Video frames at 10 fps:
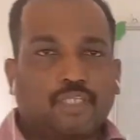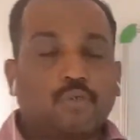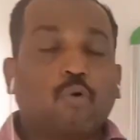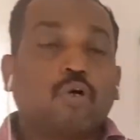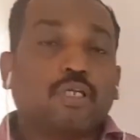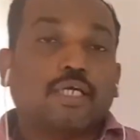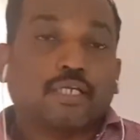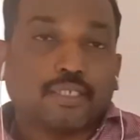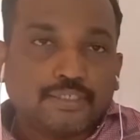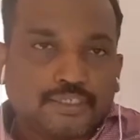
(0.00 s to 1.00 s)
or
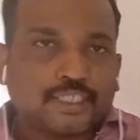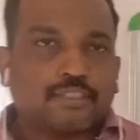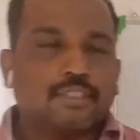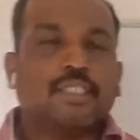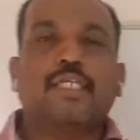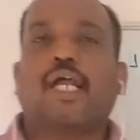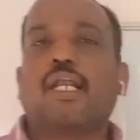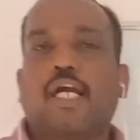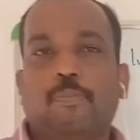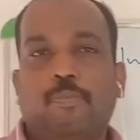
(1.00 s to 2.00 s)
reject the null
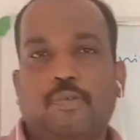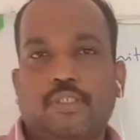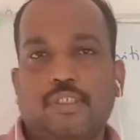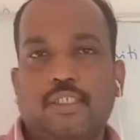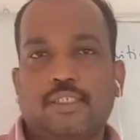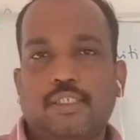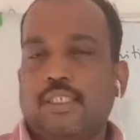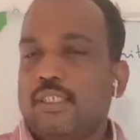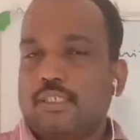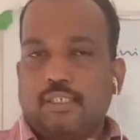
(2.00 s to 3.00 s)
hypothesis
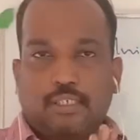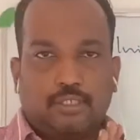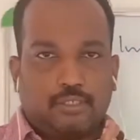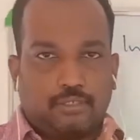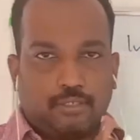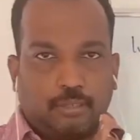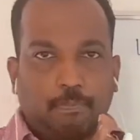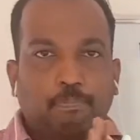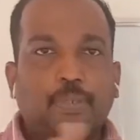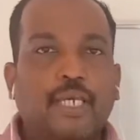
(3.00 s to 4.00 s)
is
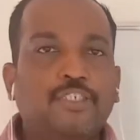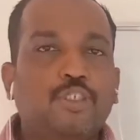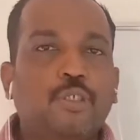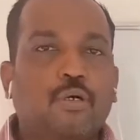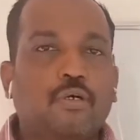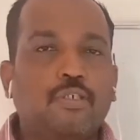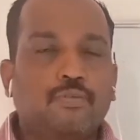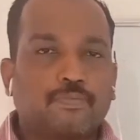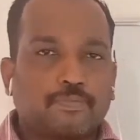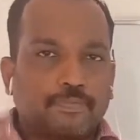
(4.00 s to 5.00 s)
based on
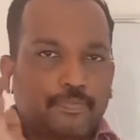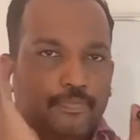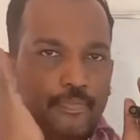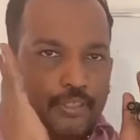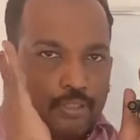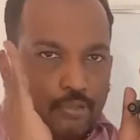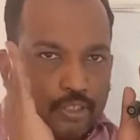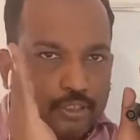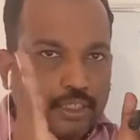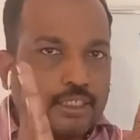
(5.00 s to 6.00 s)
your
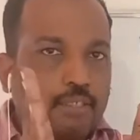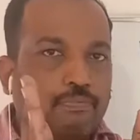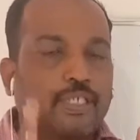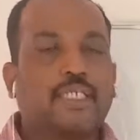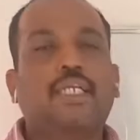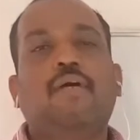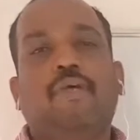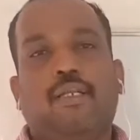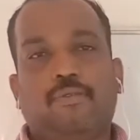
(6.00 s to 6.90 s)
significant level.